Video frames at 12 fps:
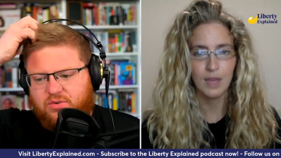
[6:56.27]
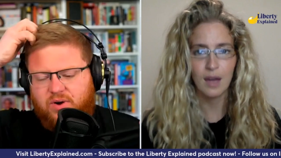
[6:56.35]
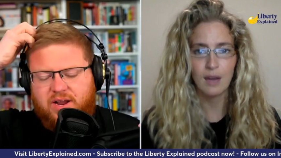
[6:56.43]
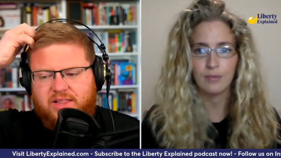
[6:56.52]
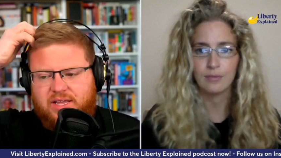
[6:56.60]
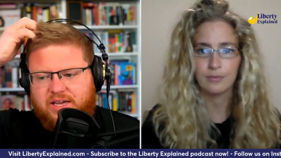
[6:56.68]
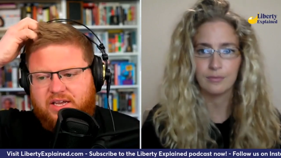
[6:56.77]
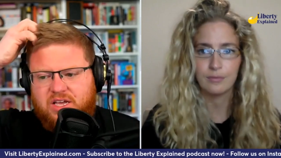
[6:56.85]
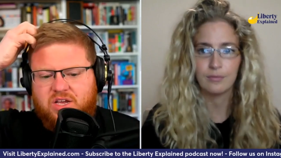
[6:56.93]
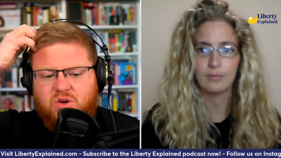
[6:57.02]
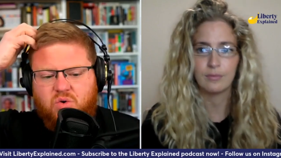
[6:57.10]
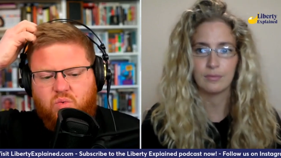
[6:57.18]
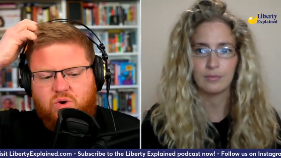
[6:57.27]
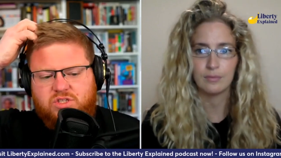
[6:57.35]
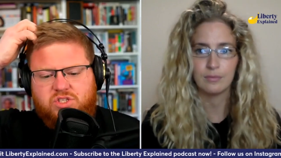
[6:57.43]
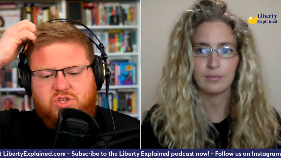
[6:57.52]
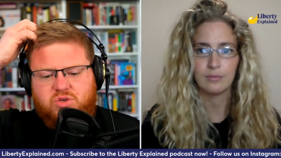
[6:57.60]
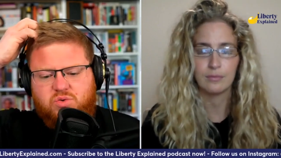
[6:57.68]
Speaker 1: right. Yeah. Like
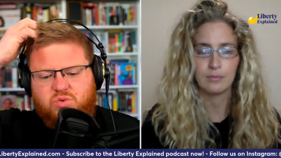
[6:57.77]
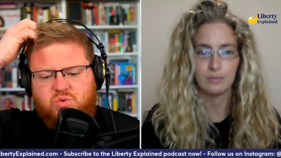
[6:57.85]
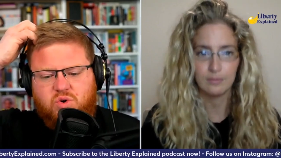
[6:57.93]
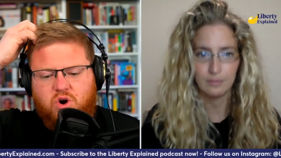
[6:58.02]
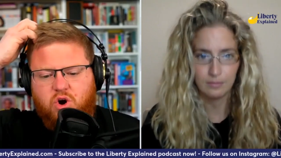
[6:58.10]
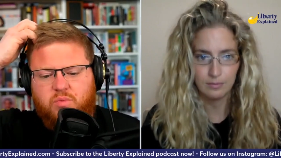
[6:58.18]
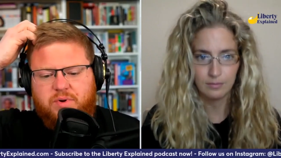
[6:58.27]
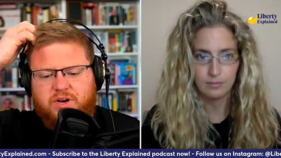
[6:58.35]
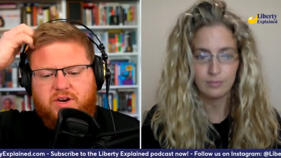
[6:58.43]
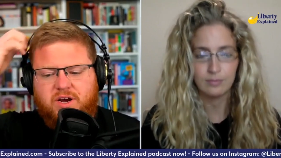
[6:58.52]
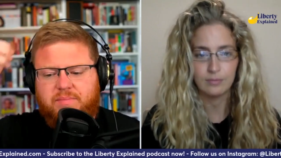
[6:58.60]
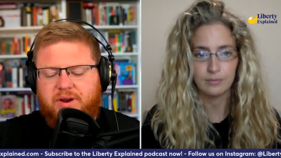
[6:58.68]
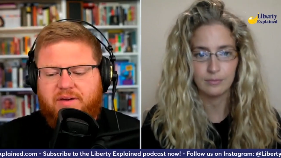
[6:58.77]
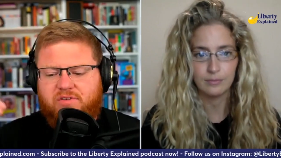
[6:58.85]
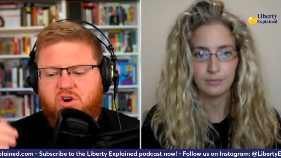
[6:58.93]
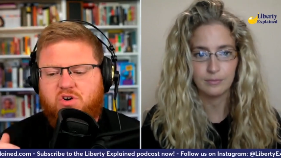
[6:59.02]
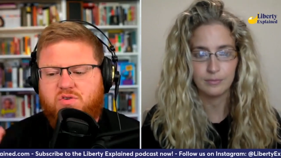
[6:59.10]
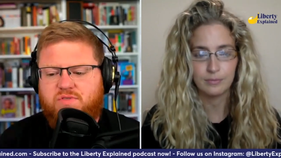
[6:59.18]
once you open it up, and I've
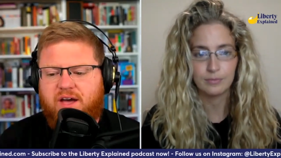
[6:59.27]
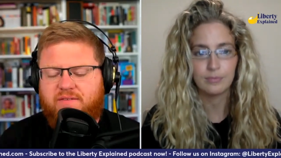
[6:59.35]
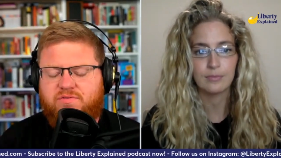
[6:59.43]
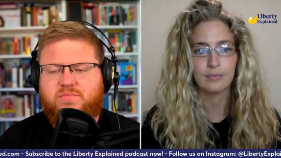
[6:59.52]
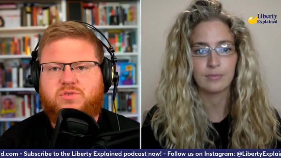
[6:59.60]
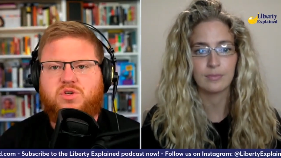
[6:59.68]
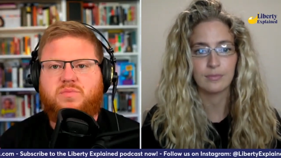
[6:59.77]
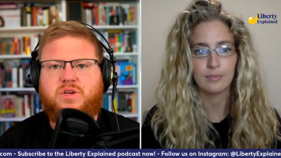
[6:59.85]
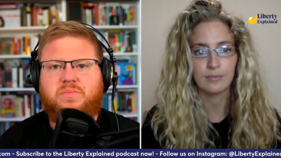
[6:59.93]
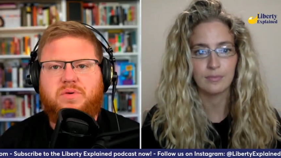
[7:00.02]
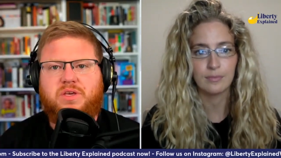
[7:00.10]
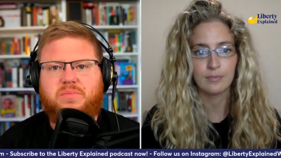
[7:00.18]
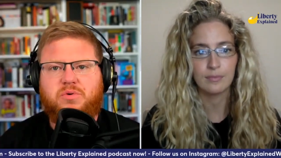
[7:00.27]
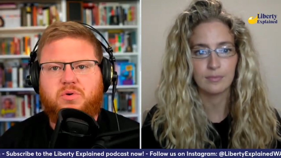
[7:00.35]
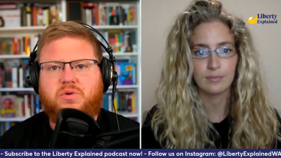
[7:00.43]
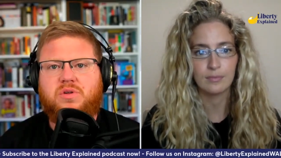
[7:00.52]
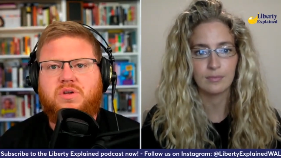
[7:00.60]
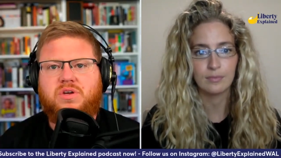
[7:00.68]
heard that from so many people,
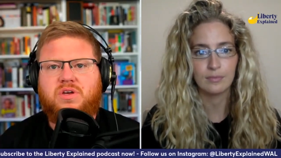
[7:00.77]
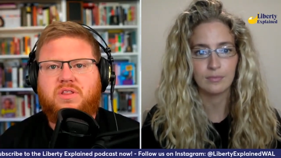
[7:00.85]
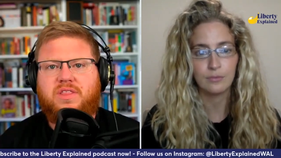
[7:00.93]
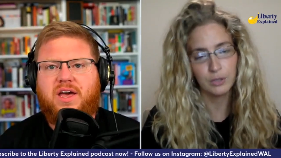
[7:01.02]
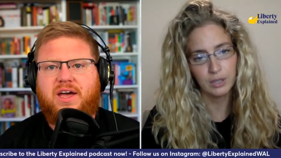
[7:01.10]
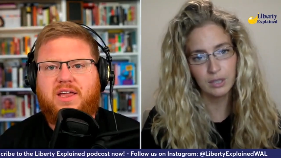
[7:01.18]
that